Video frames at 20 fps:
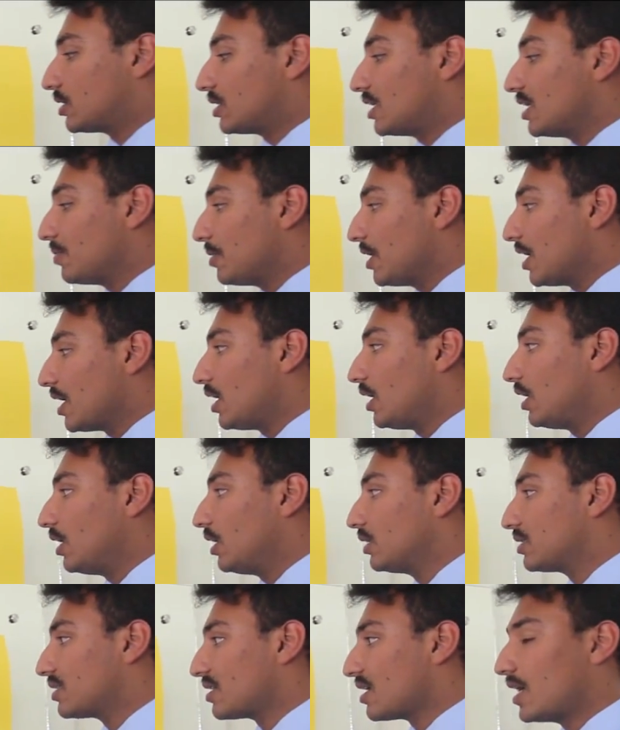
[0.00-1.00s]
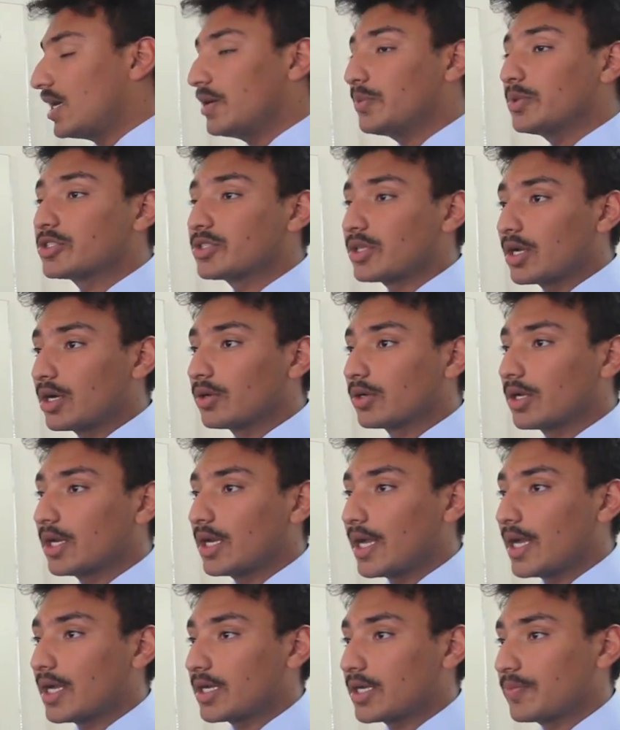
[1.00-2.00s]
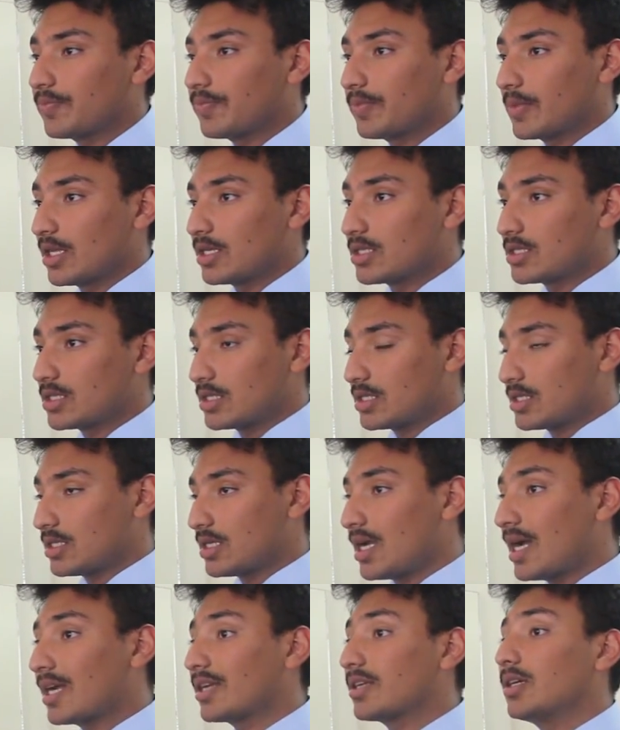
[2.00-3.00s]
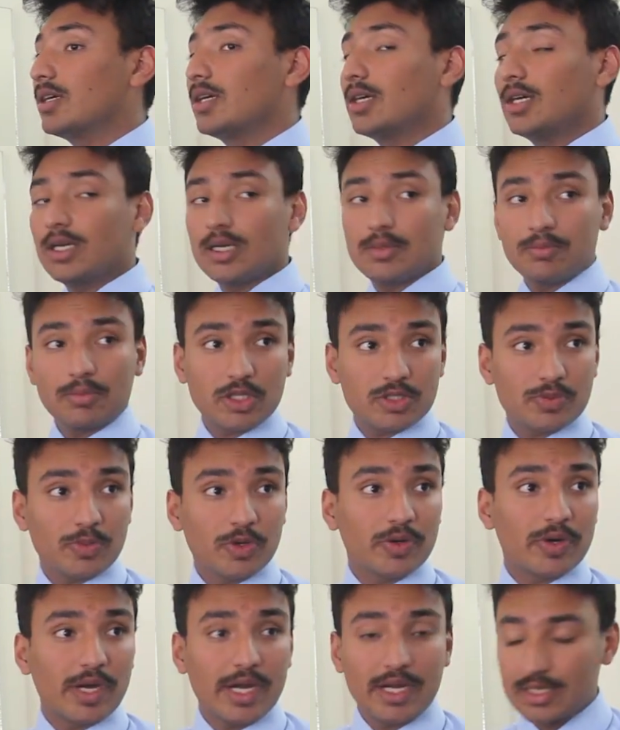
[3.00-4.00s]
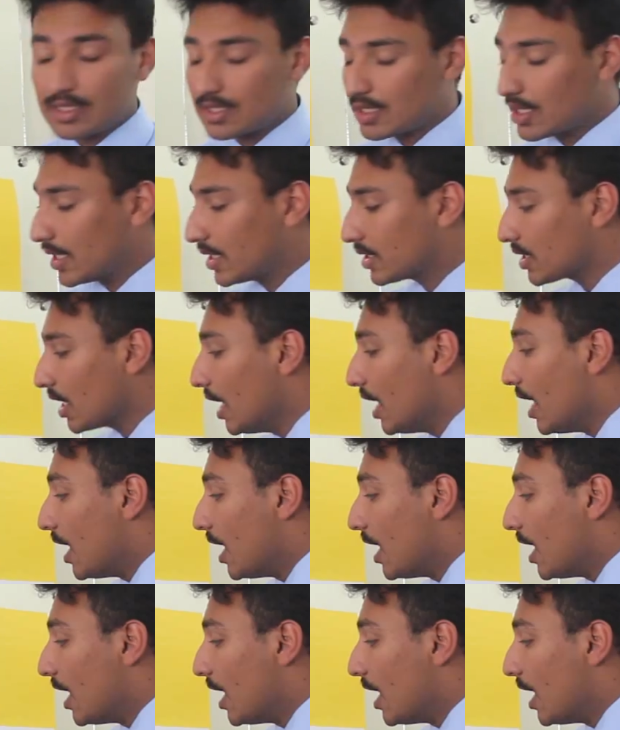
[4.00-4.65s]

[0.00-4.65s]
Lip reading: TBL side which they're looking at is at a much more greater stage.